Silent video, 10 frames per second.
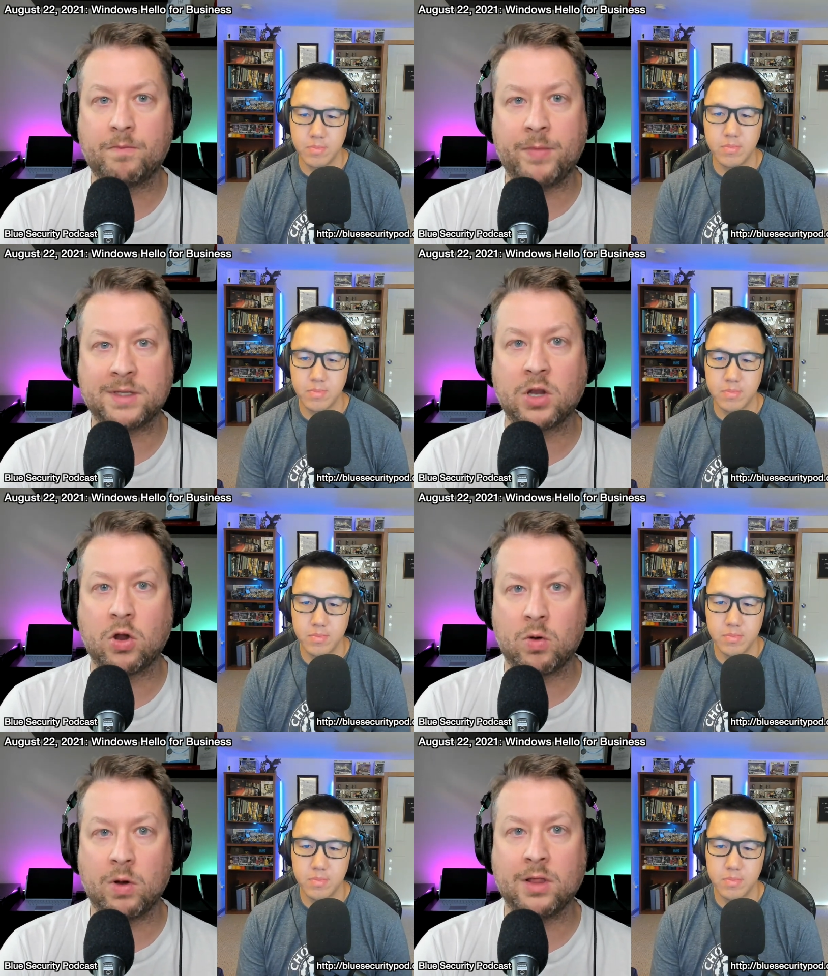Speaker 1: that's a
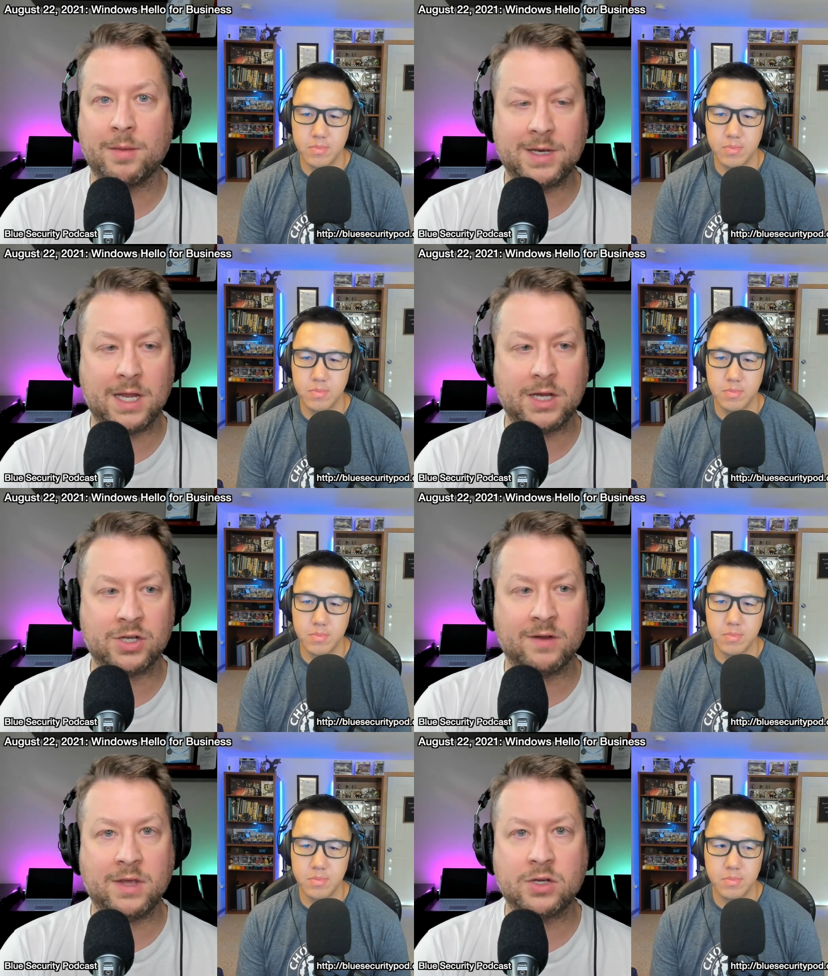current limitation
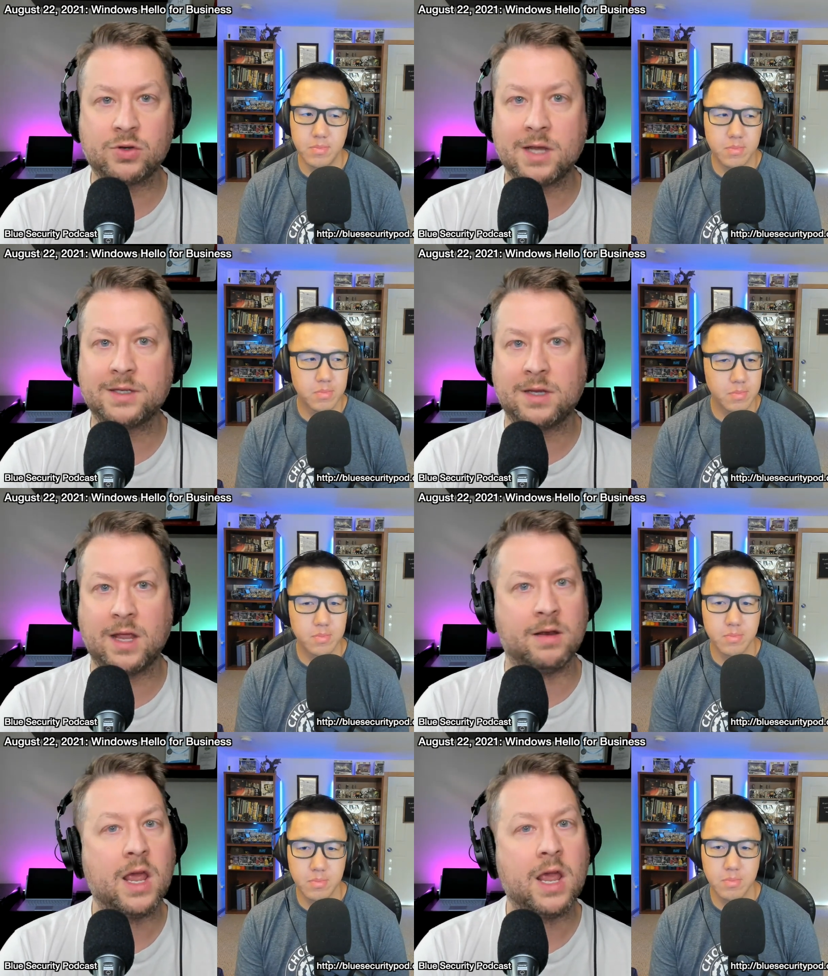of key trust
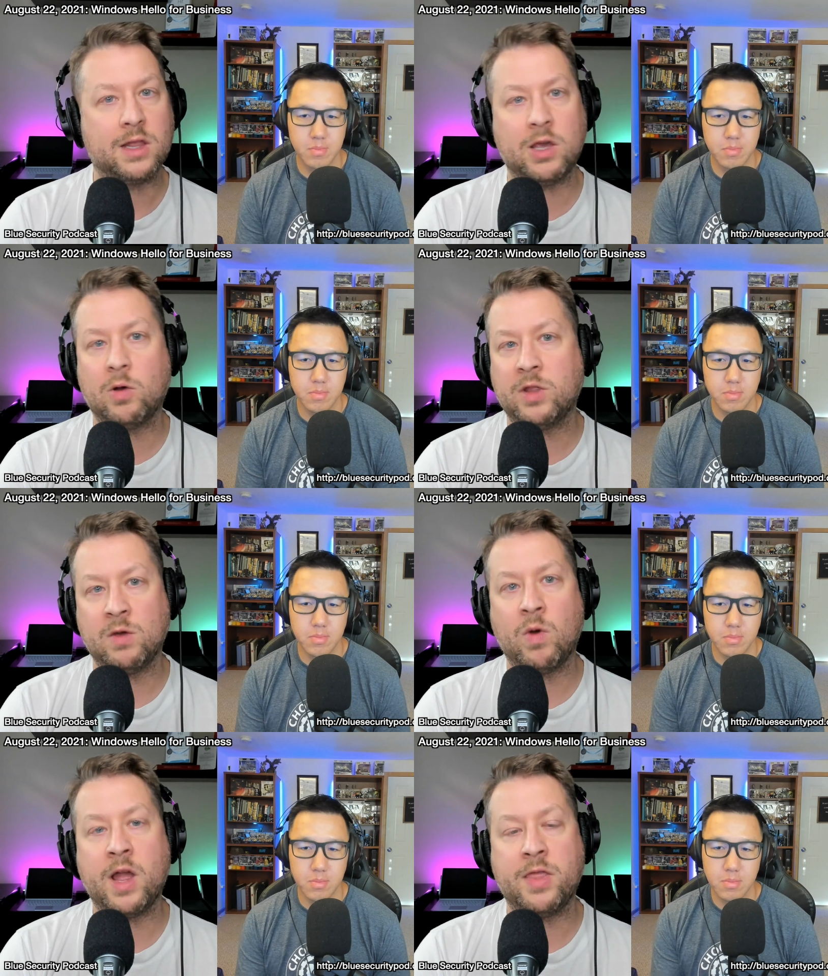and the only
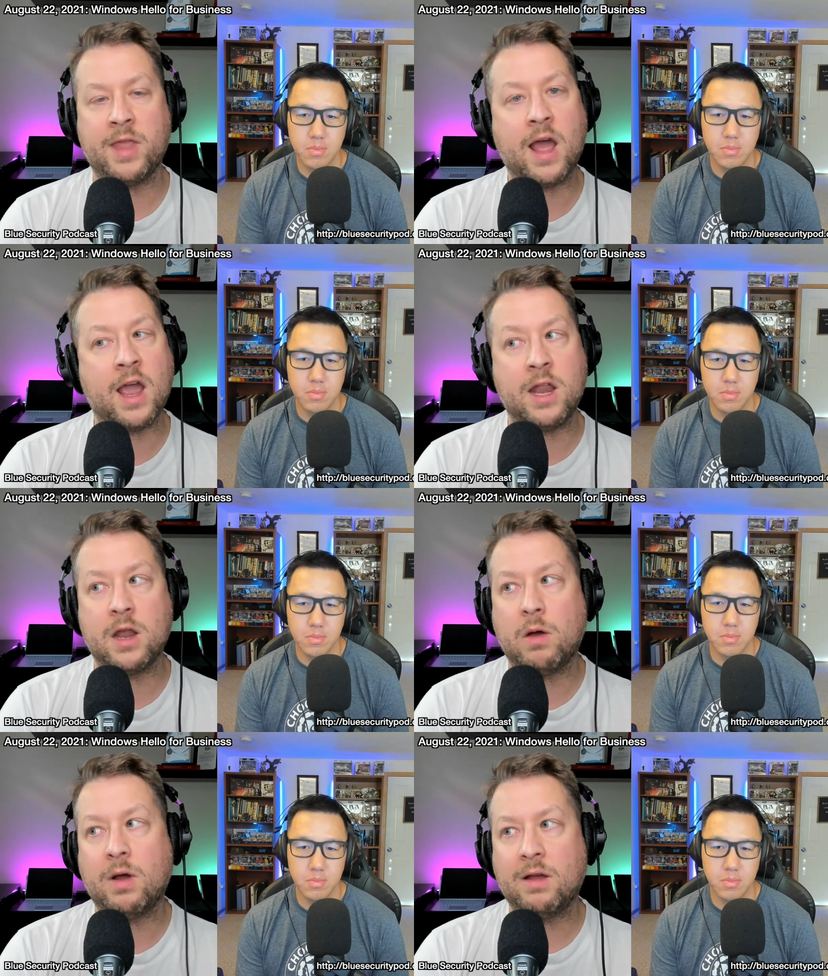one that I
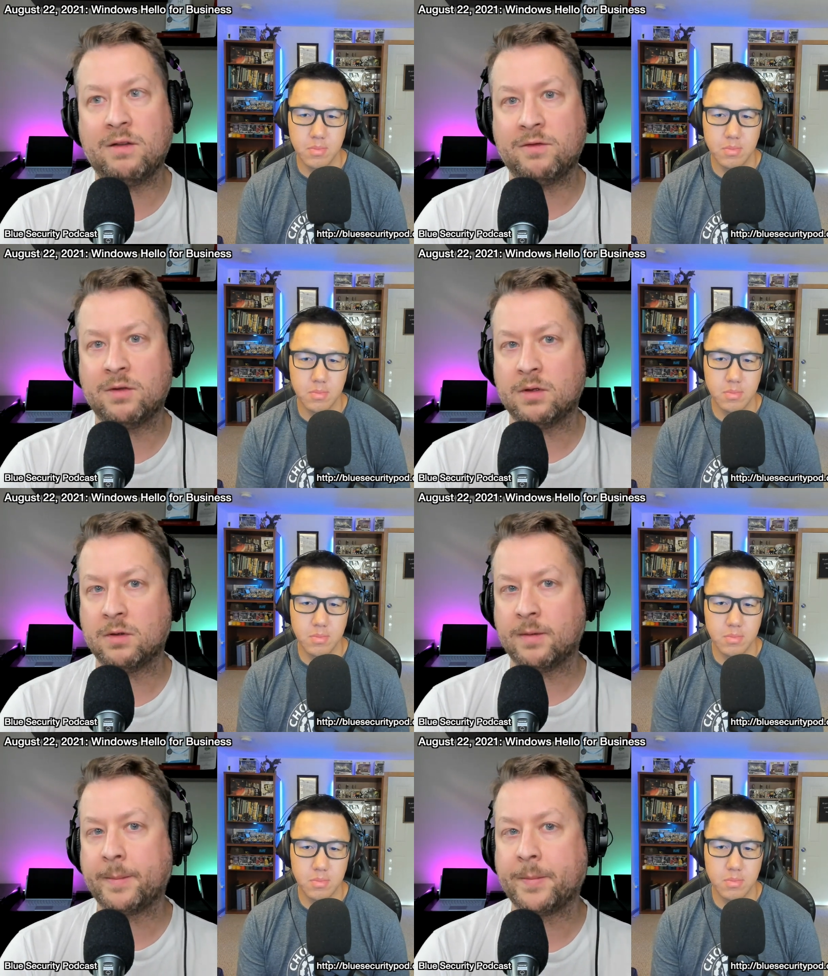know of.
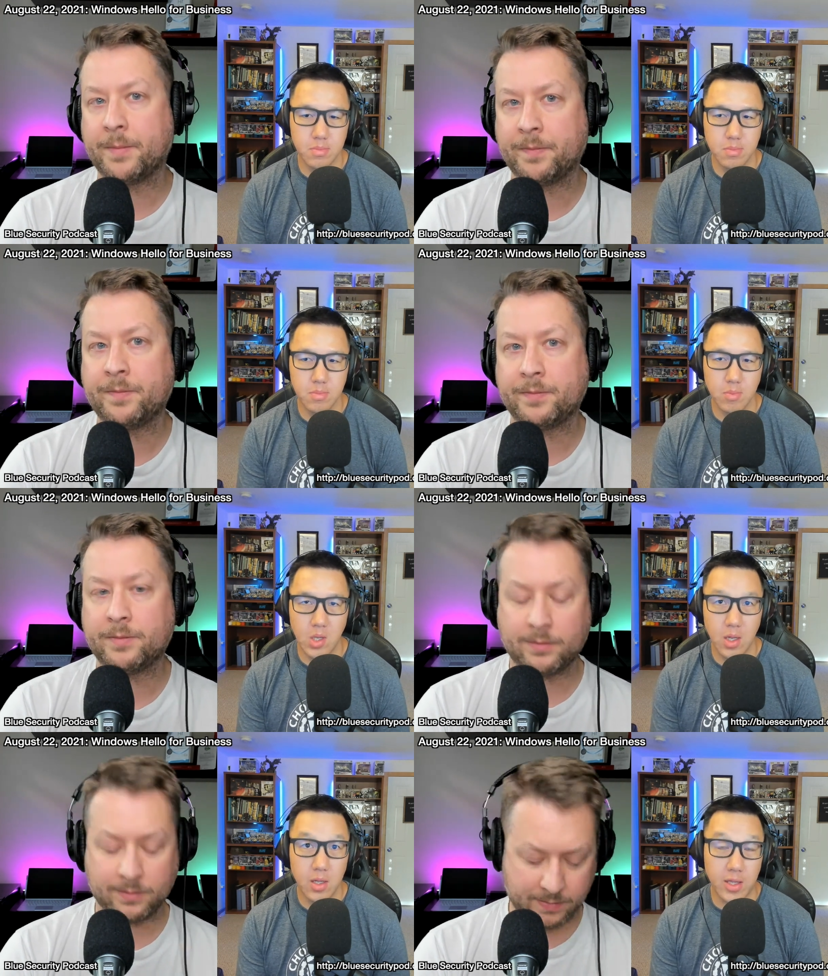
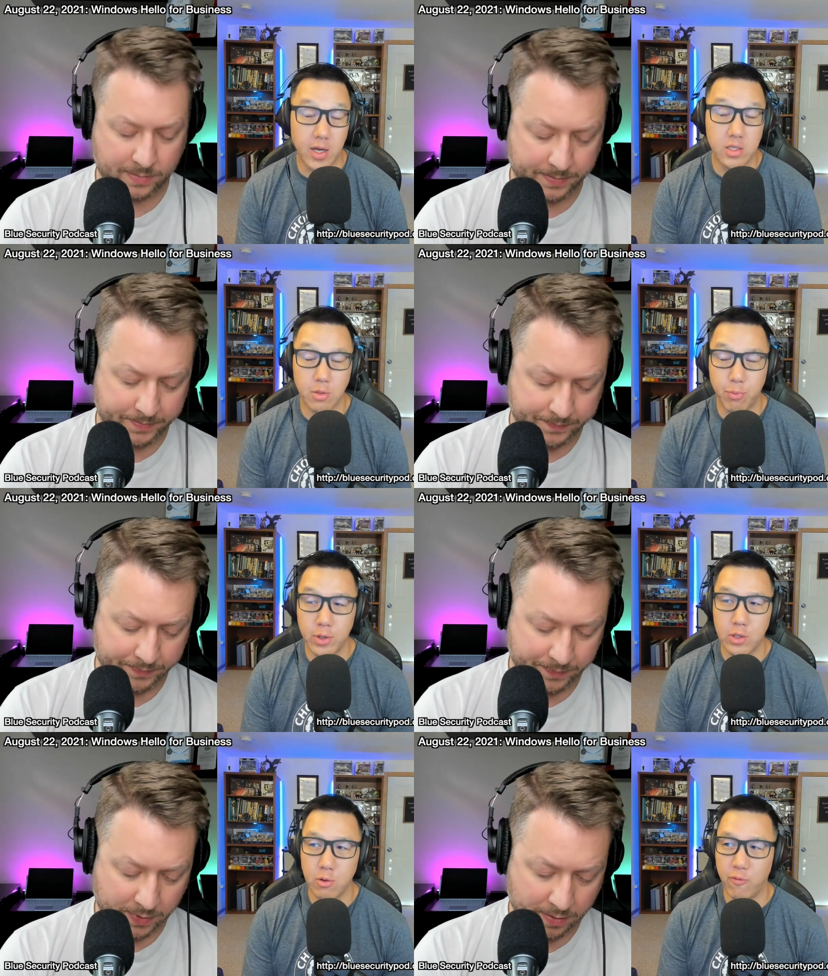That is a
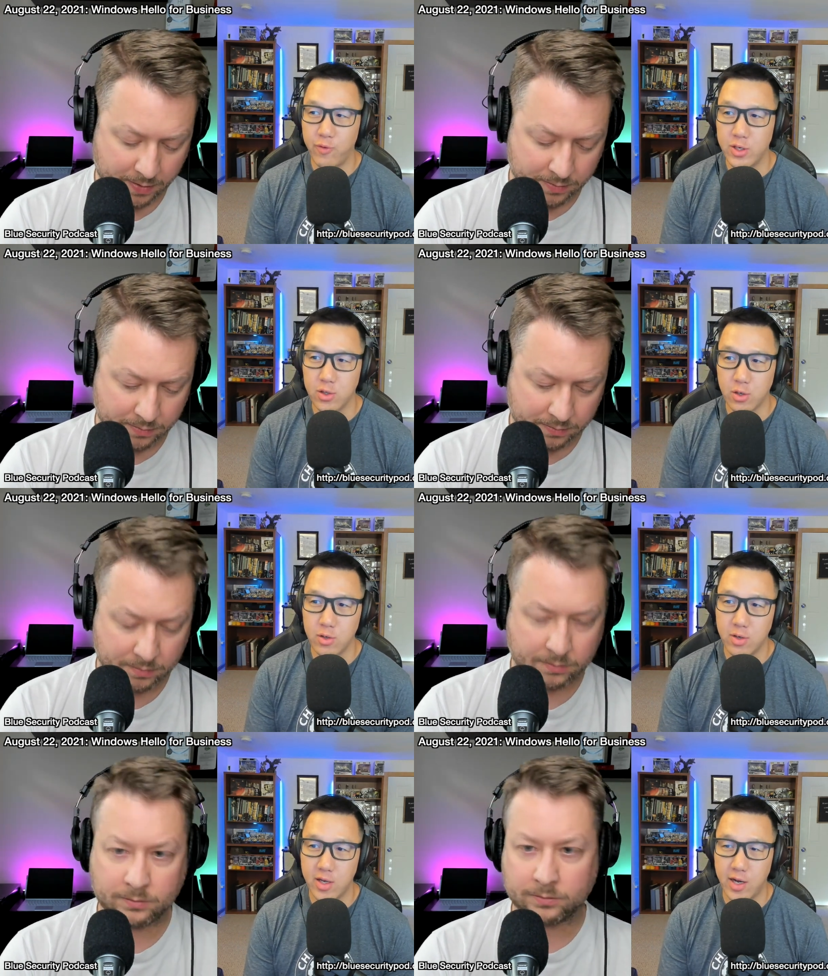
Speaker 2: pretty cool feature,
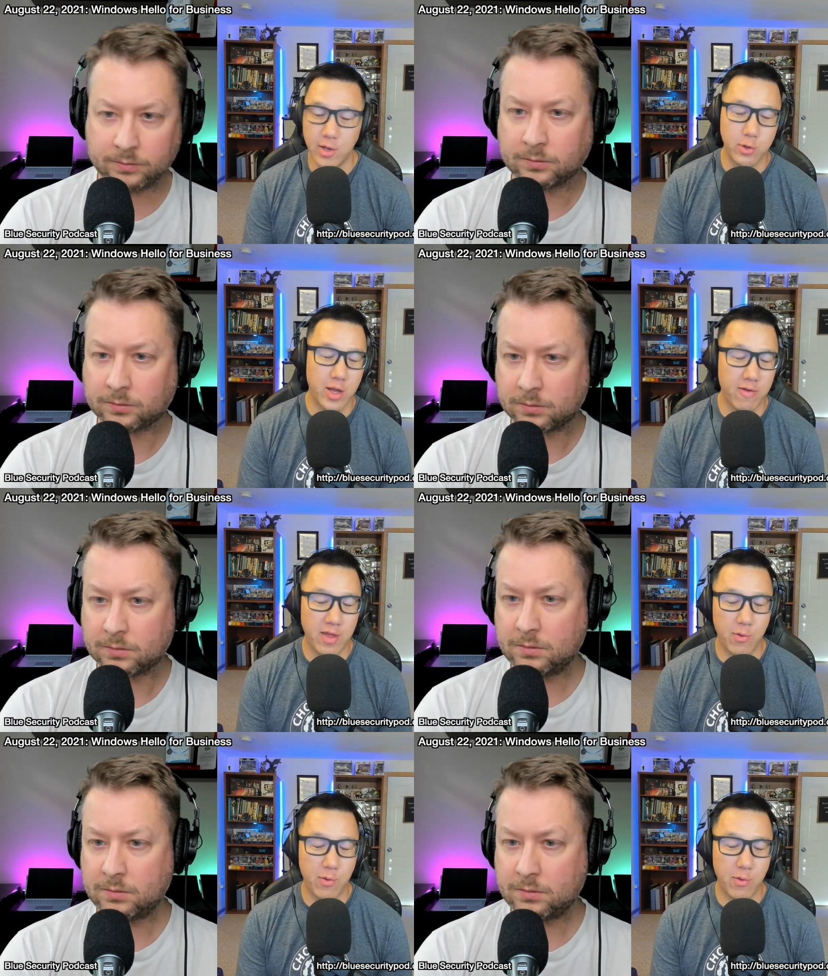and I don't have that